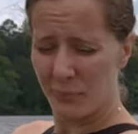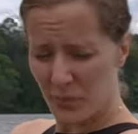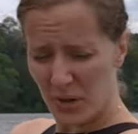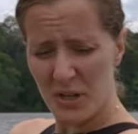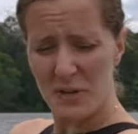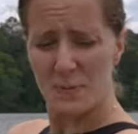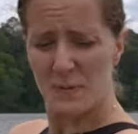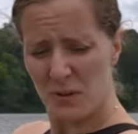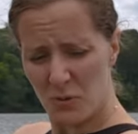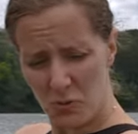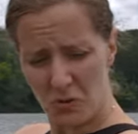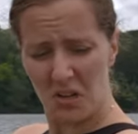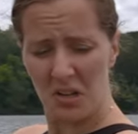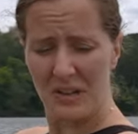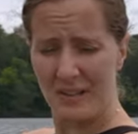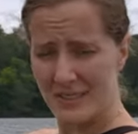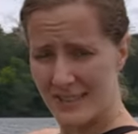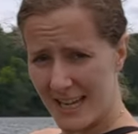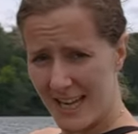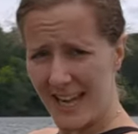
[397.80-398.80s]
but it's been a really
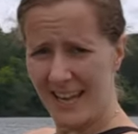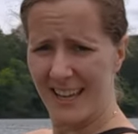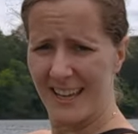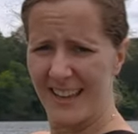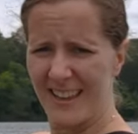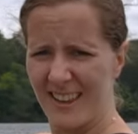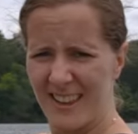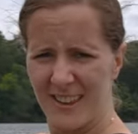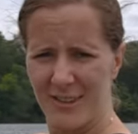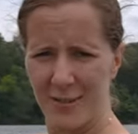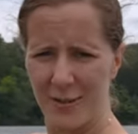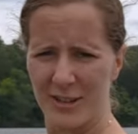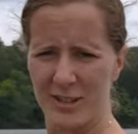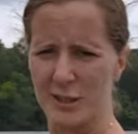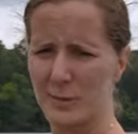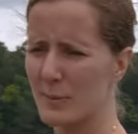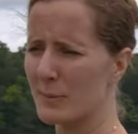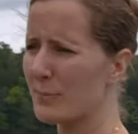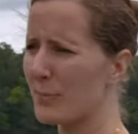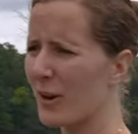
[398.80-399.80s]
good day. The
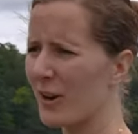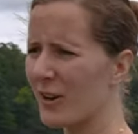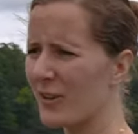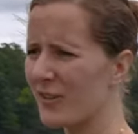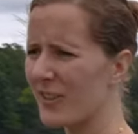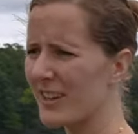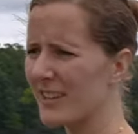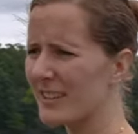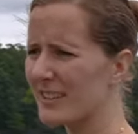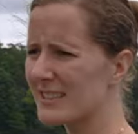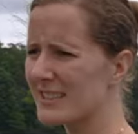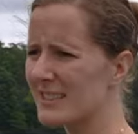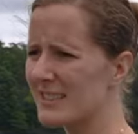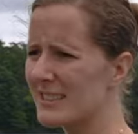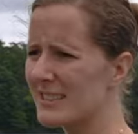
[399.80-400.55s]
weather's been perfect.